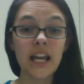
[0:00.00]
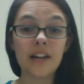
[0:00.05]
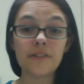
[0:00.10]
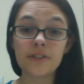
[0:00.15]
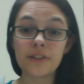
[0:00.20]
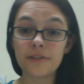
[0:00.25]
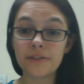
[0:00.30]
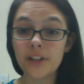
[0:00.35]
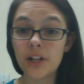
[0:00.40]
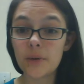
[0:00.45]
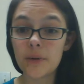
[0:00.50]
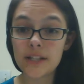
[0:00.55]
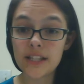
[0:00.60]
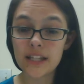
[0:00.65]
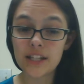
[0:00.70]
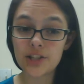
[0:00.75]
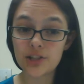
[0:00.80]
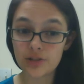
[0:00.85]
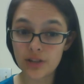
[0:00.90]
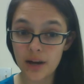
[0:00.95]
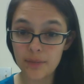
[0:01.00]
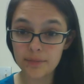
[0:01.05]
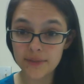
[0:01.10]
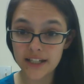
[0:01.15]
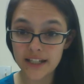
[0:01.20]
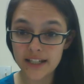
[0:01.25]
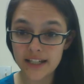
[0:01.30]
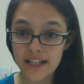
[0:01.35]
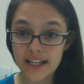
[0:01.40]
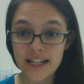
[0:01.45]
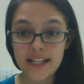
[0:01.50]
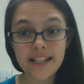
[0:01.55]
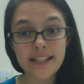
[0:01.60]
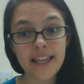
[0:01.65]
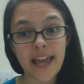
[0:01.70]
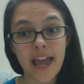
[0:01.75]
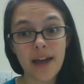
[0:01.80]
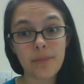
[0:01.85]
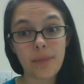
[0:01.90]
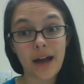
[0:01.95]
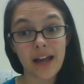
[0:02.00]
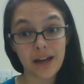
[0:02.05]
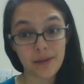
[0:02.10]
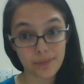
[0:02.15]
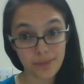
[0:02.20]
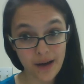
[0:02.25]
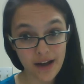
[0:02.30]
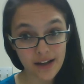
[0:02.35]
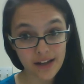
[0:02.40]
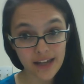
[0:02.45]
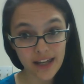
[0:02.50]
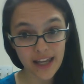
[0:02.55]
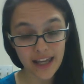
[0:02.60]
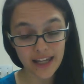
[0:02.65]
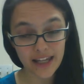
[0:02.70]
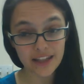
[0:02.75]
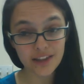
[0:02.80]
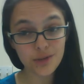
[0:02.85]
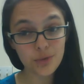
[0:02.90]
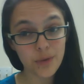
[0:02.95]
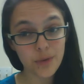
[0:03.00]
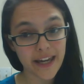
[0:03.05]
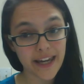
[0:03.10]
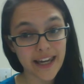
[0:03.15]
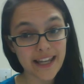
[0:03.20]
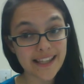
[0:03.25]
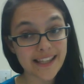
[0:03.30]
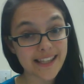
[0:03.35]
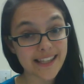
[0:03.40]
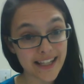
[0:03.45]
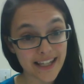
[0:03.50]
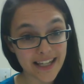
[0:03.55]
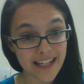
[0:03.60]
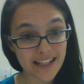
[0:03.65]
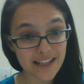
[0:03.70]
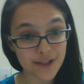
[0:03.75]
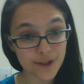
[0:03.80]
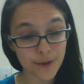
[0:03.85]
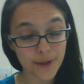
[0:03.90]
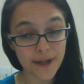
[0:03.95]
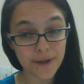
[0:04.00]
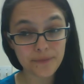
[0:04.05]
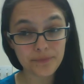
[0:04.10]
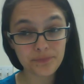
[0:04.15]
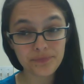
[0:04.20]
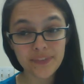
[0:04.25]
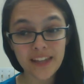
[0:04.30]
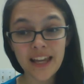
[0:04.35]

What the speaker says: If the flow is interrupted, say by a bug hitting the wing and sticking to it,